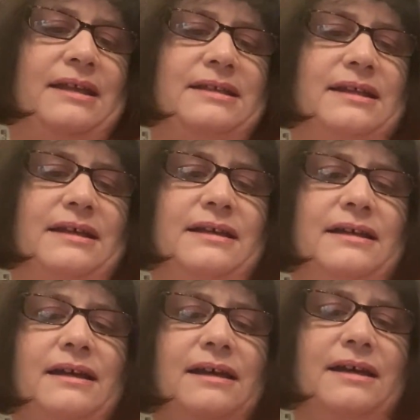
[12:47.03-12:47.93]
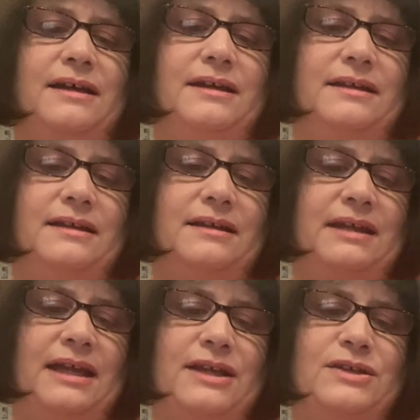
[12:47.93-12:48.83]
The
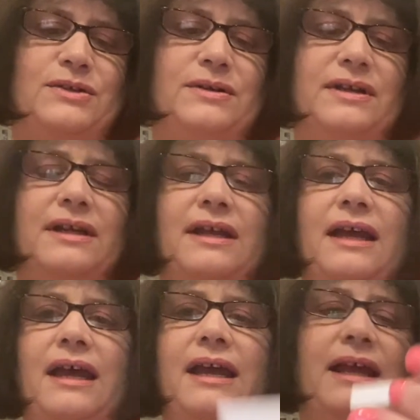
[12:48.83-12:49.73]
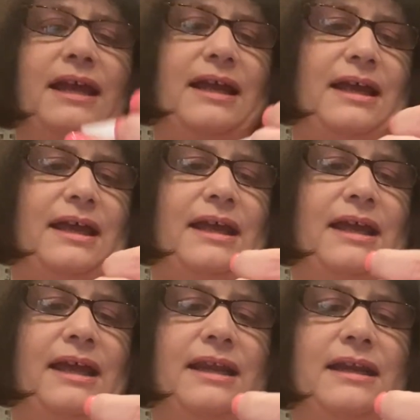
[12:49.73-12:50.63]
contour
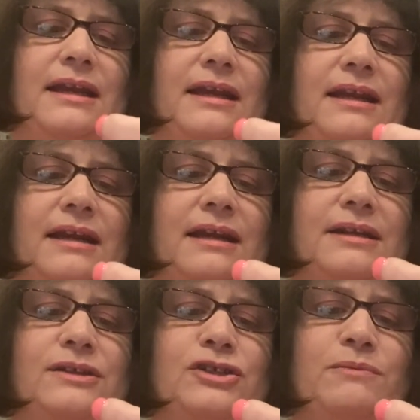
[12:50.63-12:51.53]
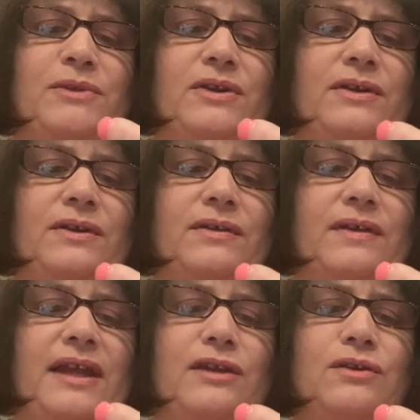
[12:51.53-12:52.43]
and shimmer,
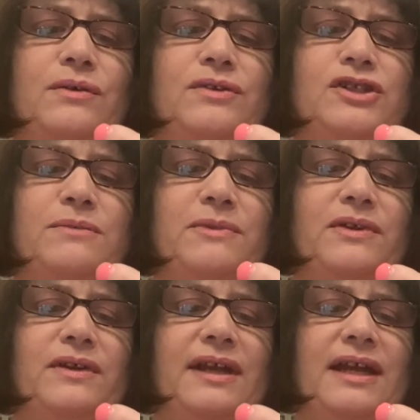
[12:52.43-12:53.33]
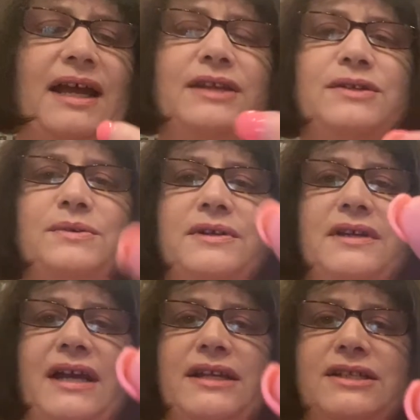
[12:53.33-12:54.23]
nude shimmer and contour
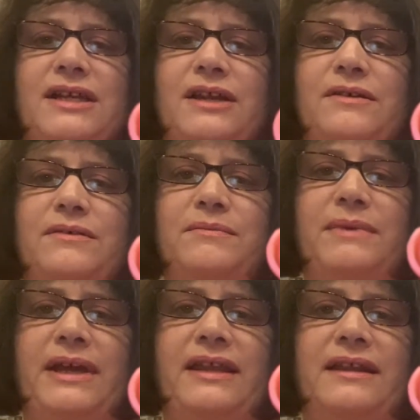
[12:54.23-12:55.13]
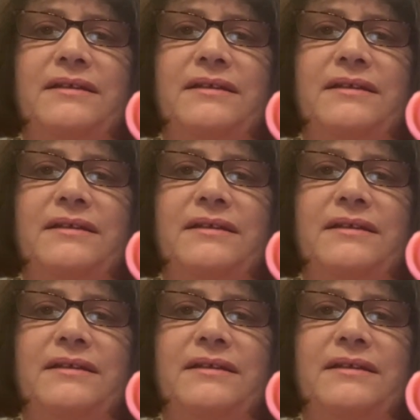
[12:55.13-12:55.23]
eyeshadow palette.